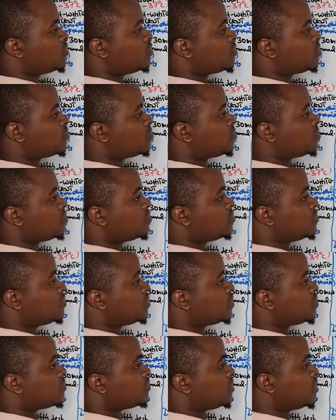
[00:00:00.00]
2,
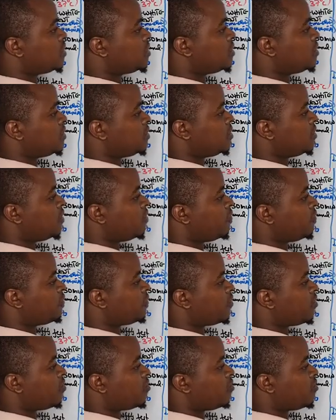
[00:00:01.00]
3,
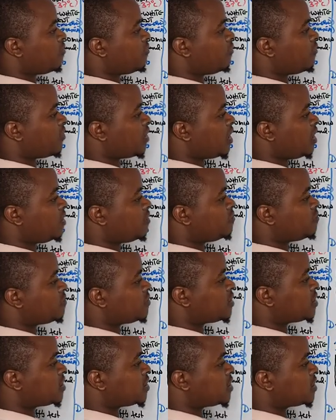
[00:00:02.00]
4, 5,
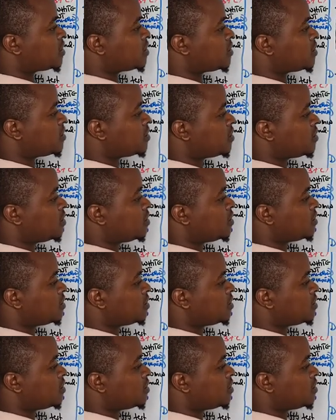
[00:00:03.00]
6,